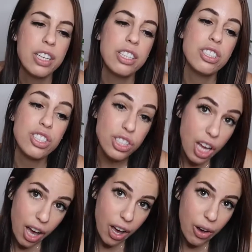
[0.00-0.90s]

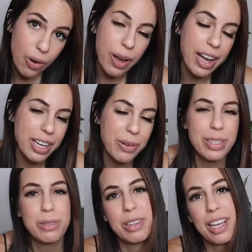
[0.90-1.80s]
So
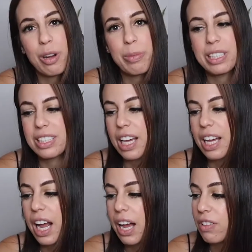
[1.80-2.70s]
anyways, with that all being said,
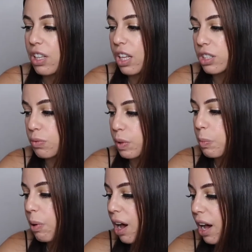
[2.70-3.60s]
I have a lot to
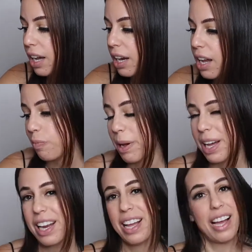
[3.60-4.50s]
repot,
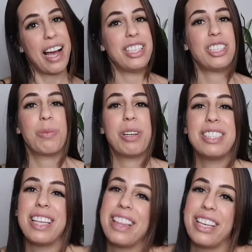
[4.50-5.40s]
but I just want to
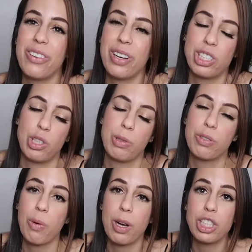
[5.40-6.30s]
say thank you guys so much
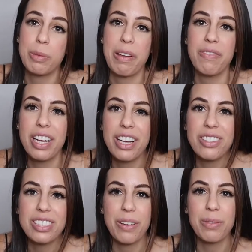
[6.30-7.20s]
for watching my
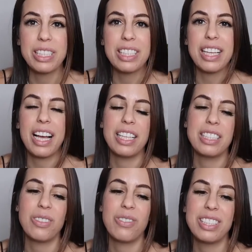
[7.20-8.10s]
videos. I recently had
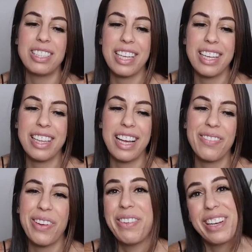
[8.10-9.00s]
someone say that
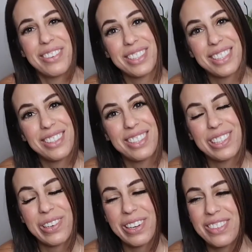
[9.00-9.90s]
my video was too
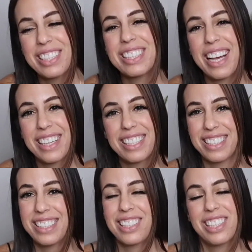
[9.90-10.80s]
short, which is actually
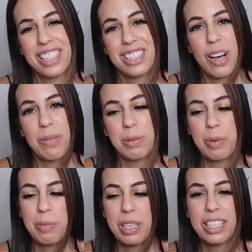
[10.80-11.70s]
such a nice
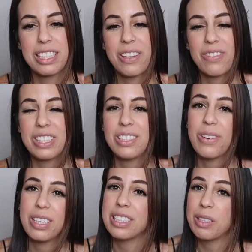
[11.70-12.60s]
compliment because that means you
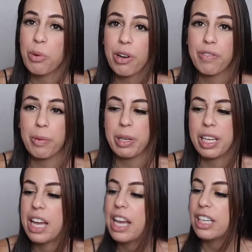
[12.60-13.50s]
want to see more from
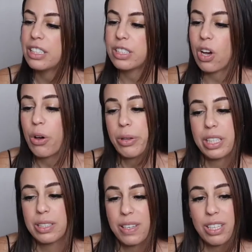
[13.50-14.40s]
me. So
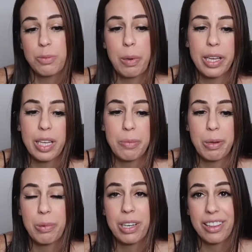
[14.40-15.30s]
this video is probably going to be
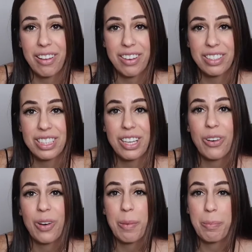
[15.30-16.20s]
pretty long,
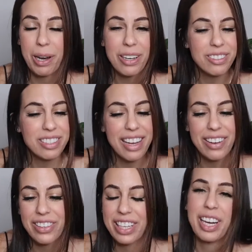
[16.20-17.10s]
so buckle
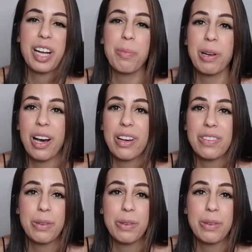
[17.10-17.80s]
down, get a cup of coffee,